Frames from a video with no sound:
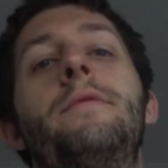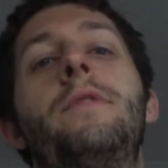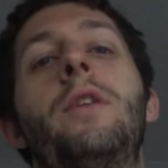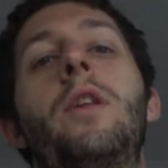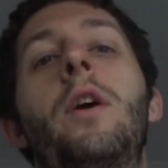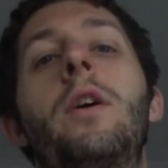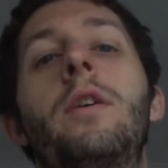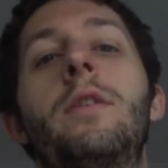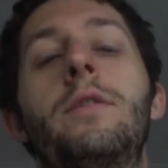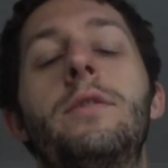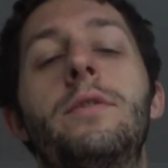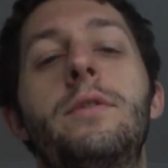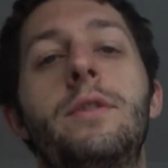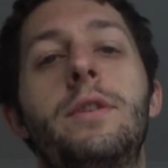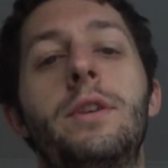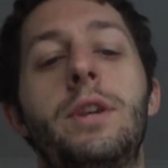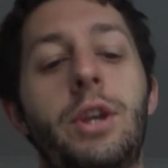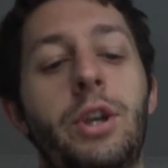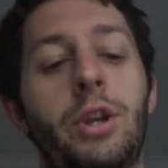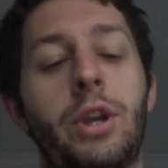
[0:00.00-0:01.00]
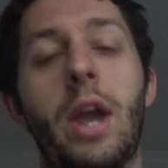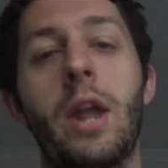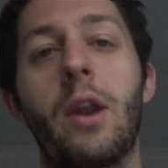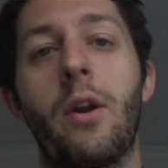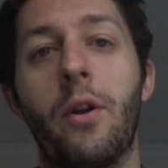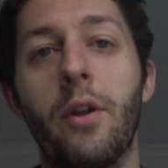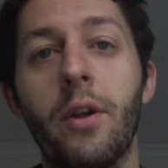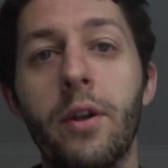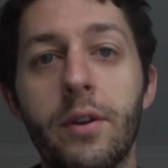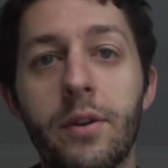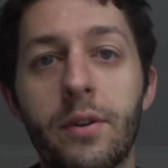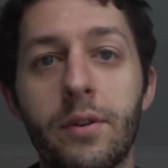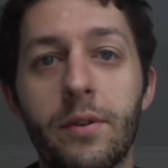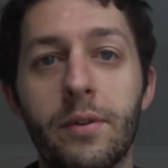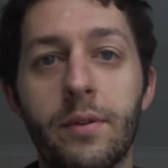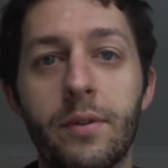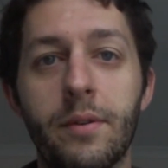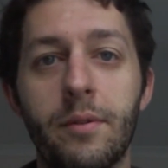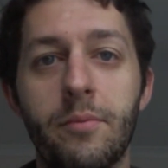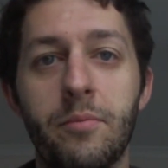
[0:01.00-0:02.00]
you know, you can get on it,
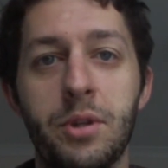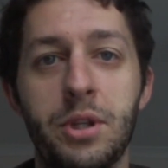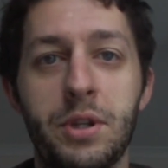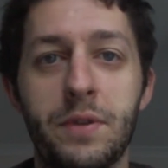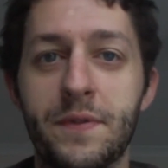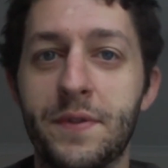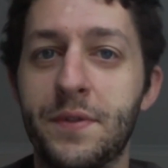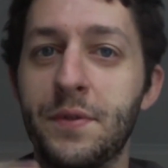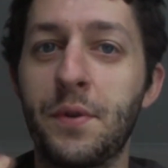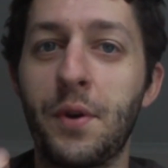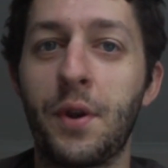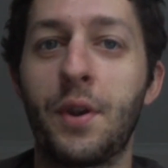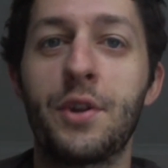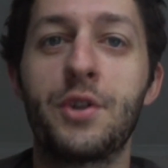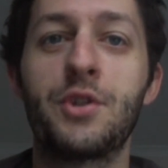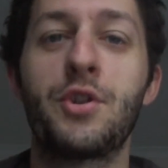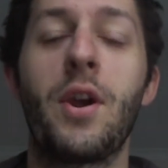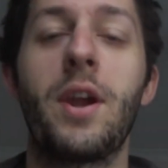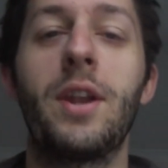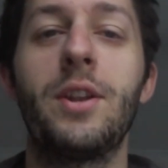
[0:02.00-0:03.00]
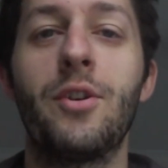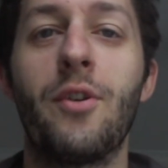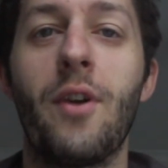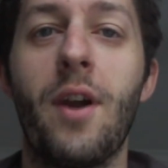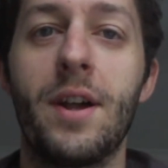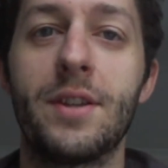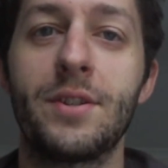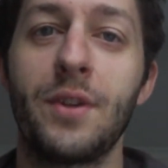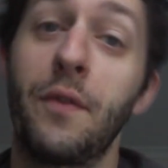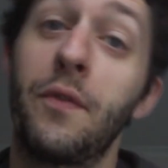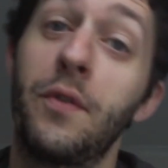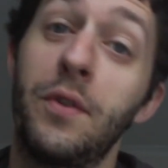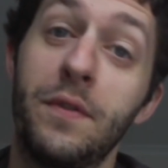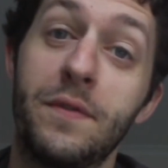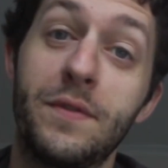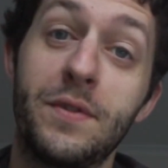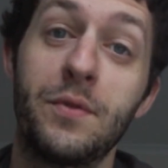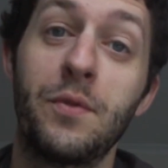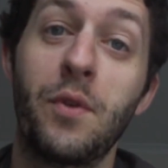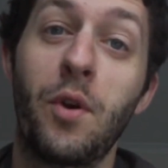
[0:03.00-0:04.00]
but you've still got to train your ass off and
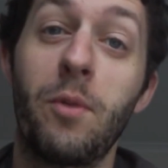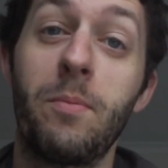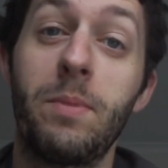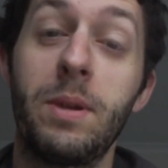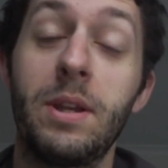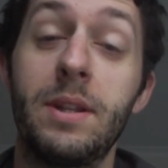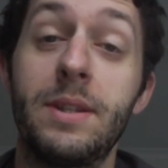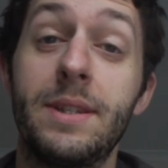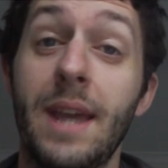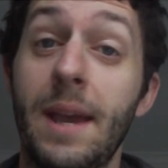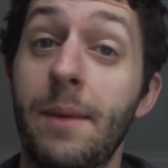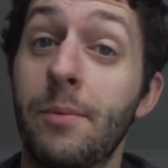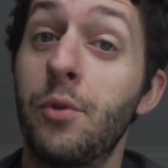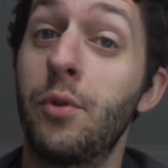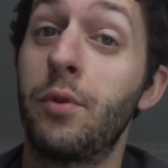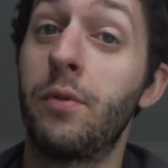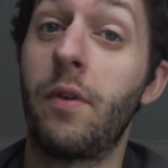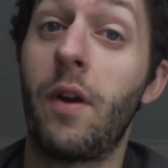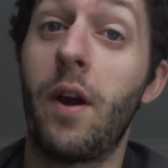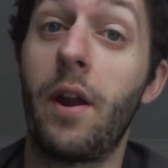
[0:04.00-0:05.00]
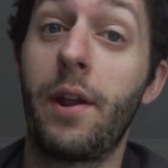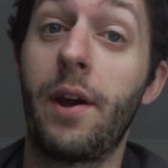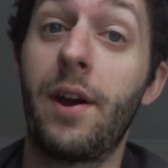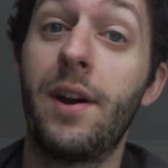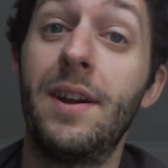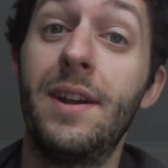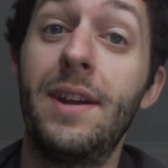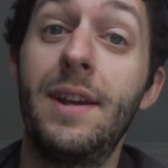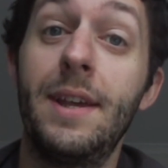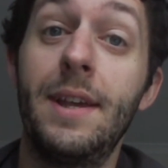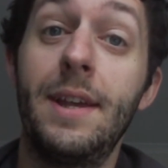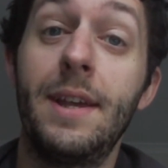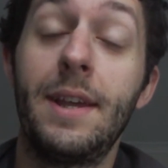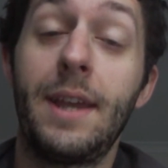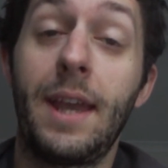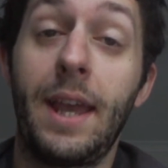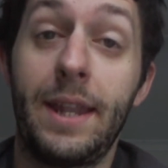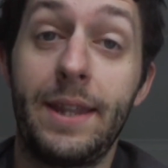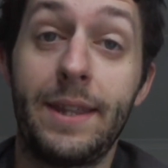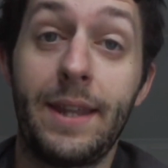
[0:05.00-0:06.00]
you've still got to be a damn good rider.
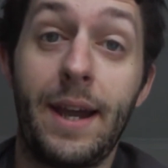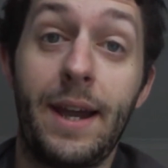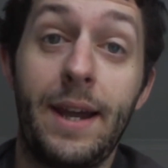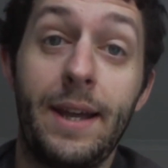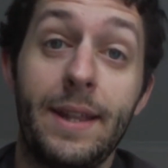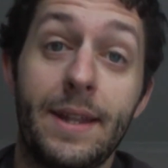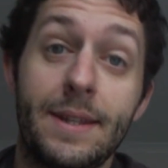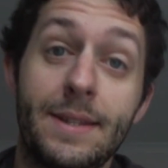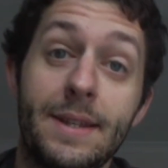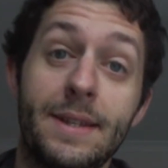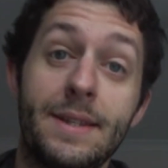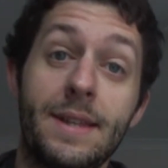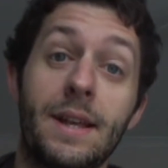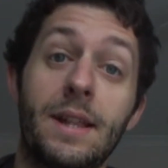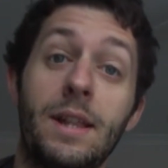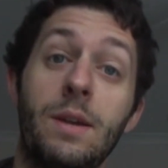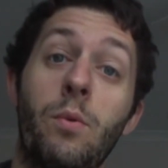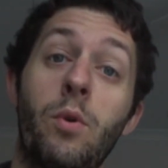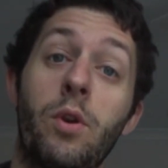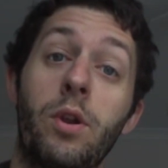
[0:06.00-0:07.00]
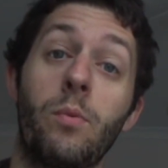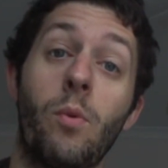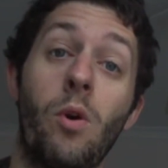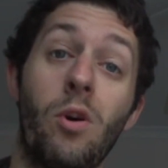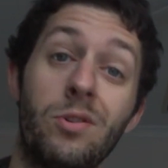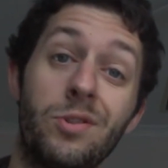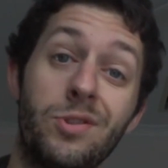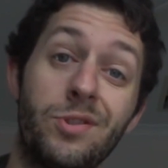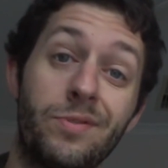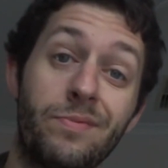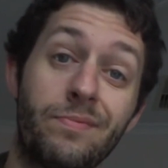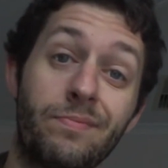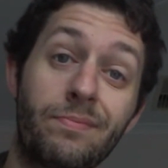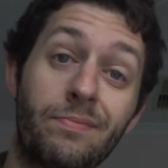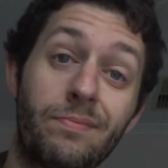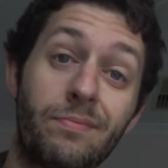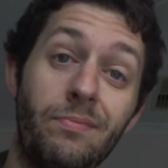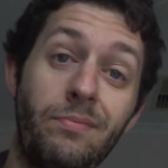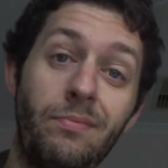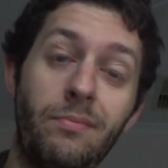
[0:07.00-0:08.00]
And uh, that's exactly what he was.
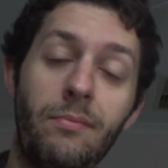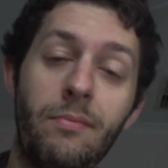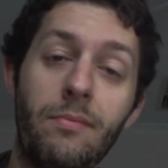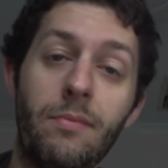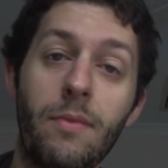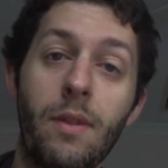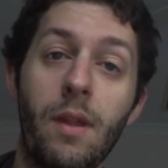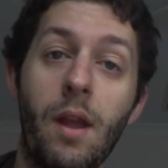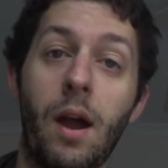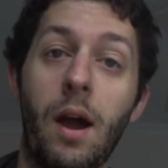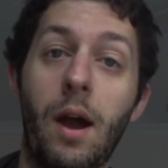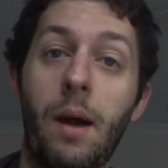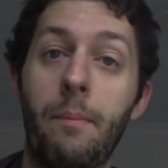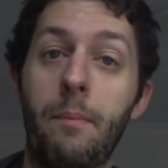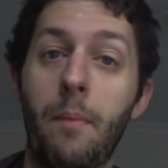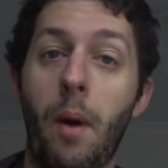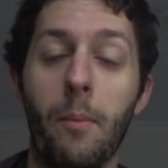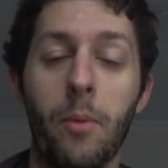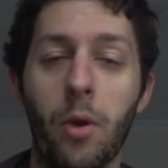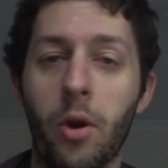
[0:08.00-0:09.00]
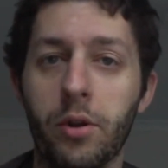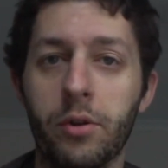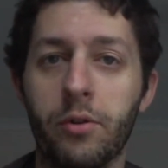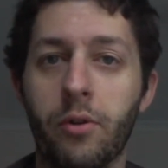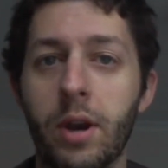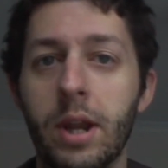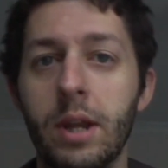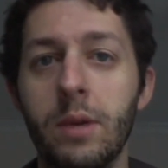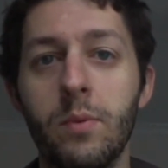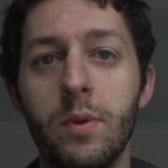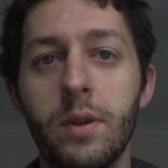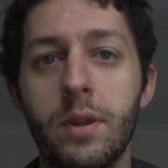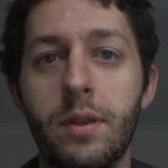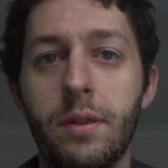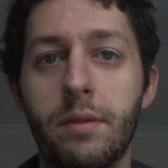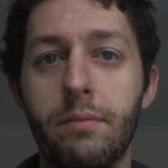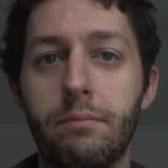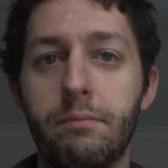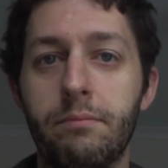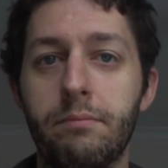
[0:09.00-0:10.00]
Um, I'm not agreeing
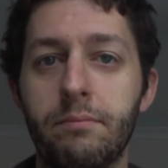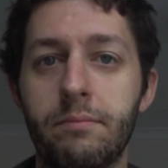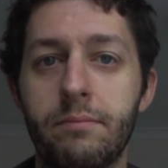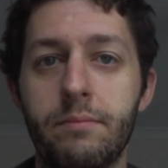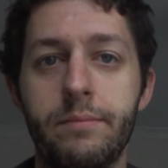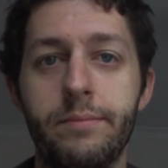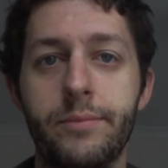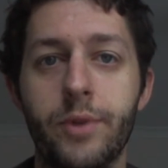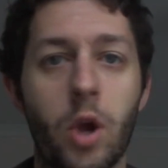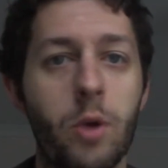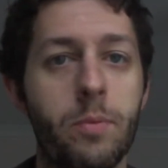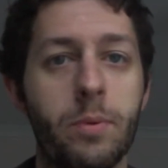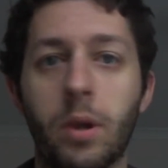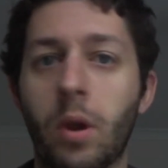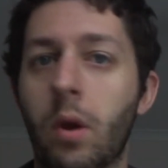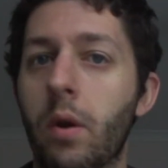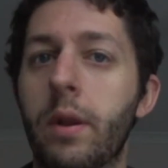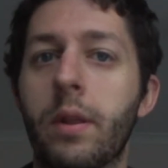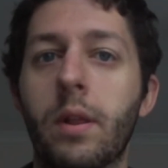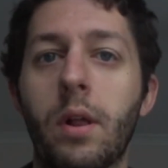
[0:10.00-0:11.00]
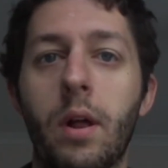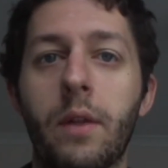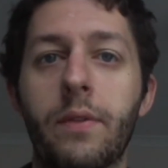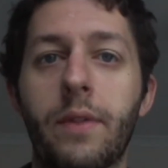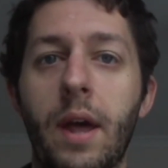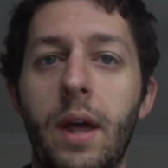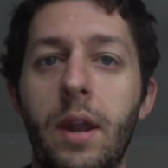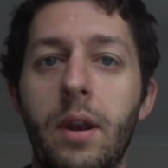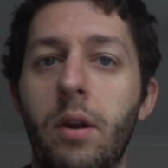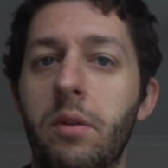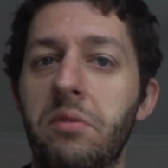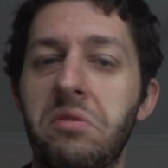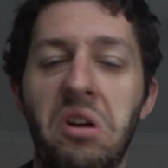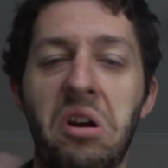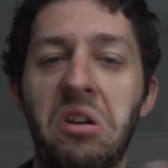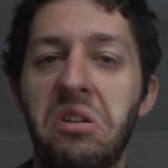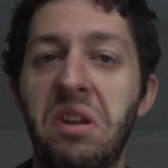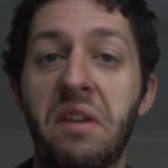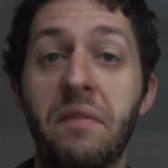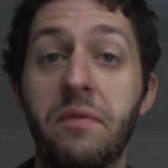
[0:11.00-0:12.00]
with doping or anything like that. I'd,
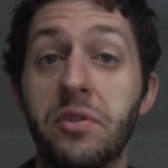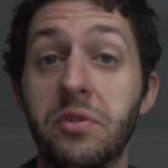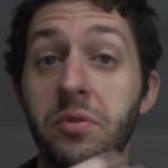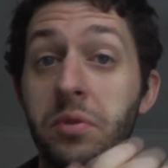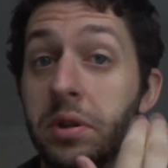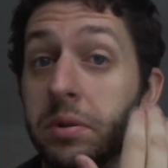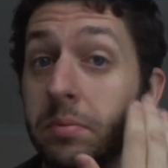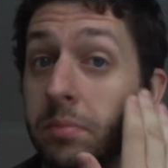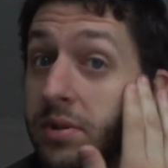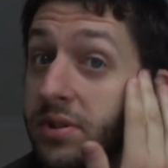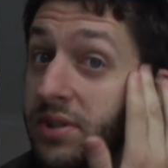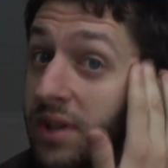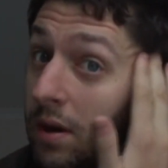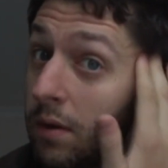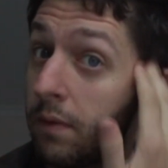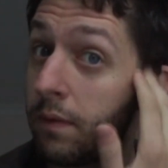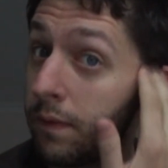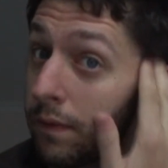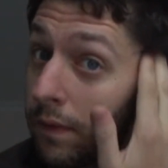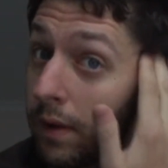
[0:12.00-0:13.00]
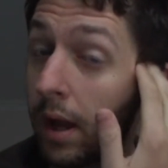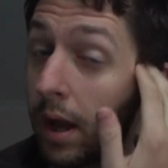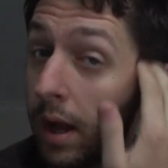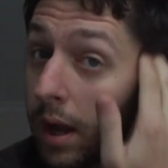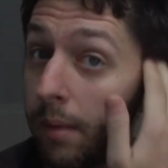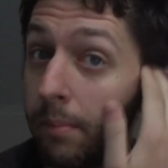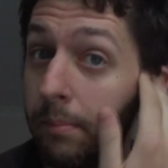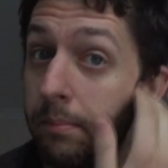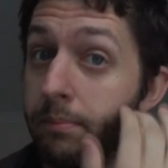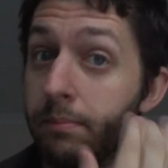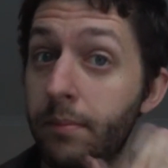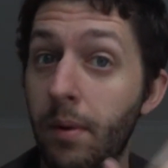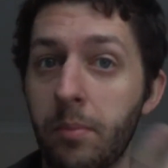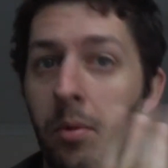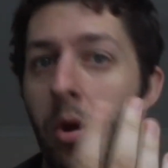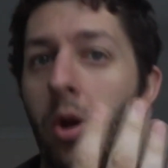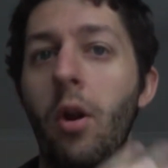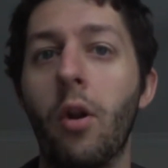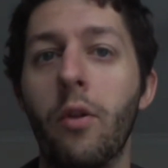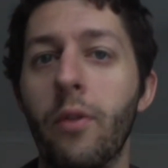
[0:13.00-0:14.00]
I'd never do it myself. Um, I'm
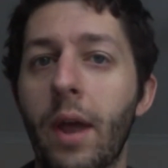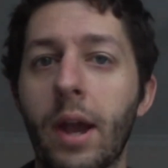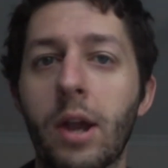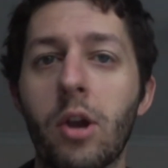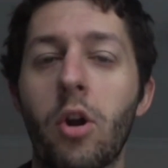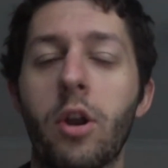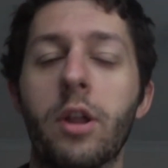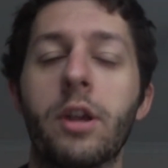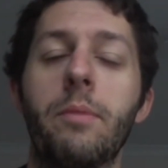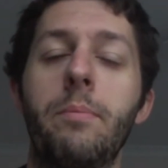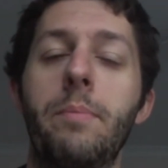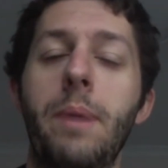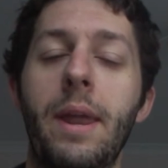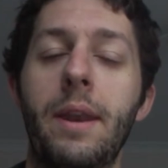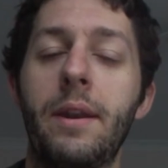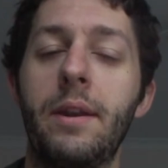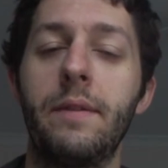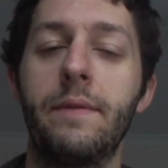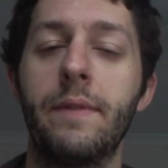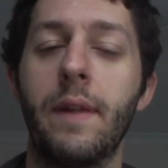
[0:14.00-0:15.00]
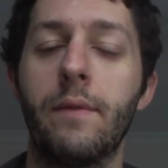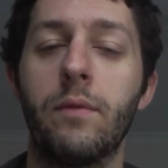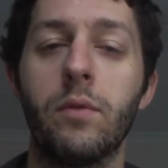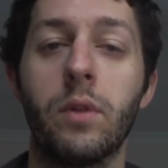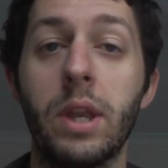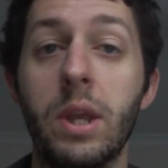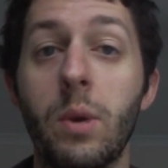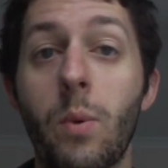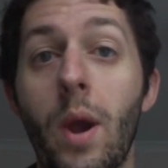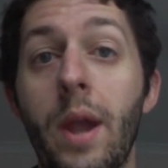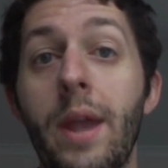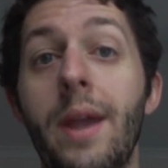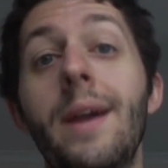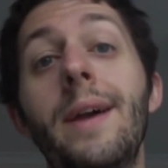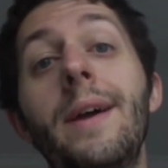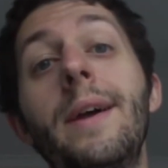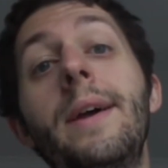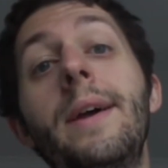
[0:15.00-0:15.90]
not on that kind of competitive level anyway.